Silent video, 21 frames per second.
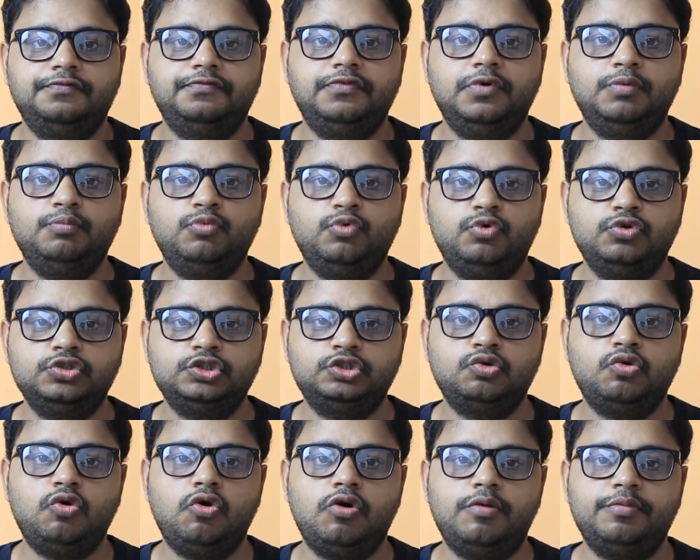For
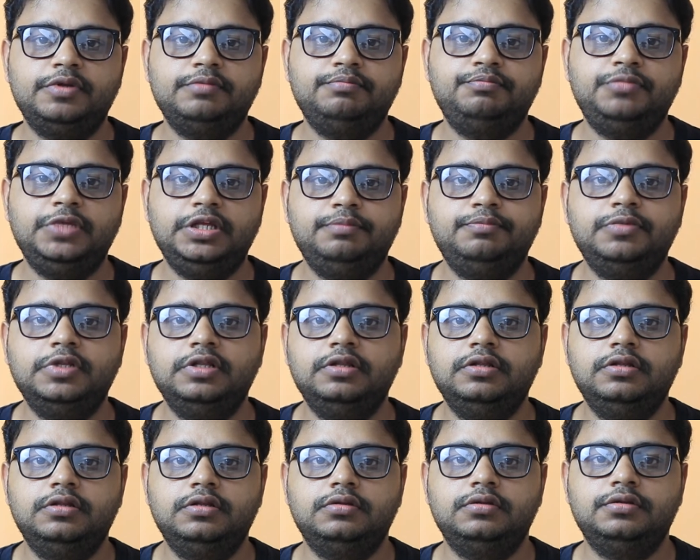most common
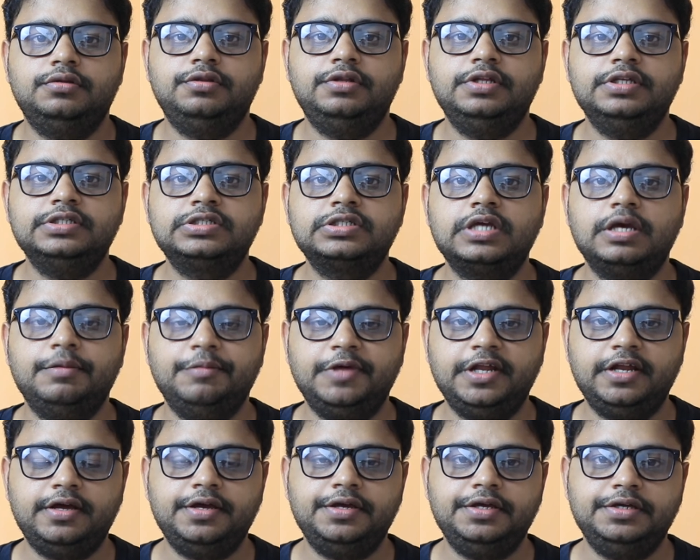people, this
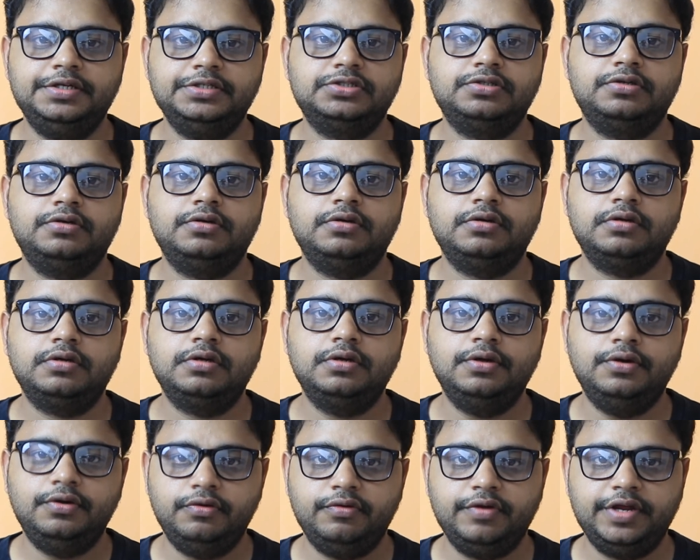camera is
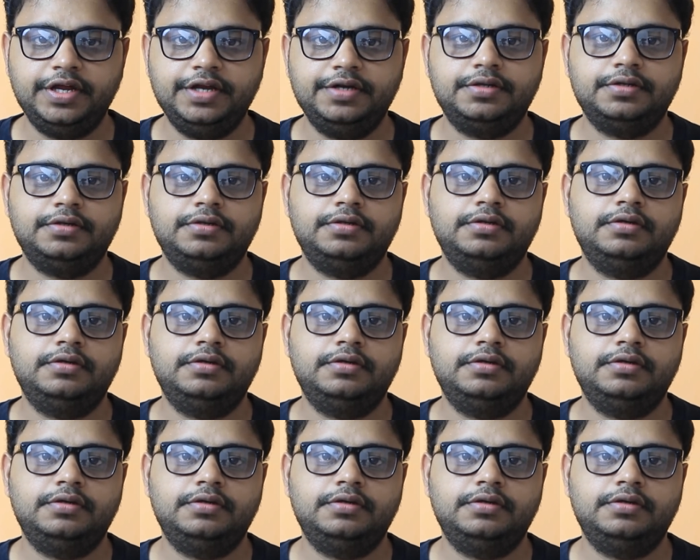great.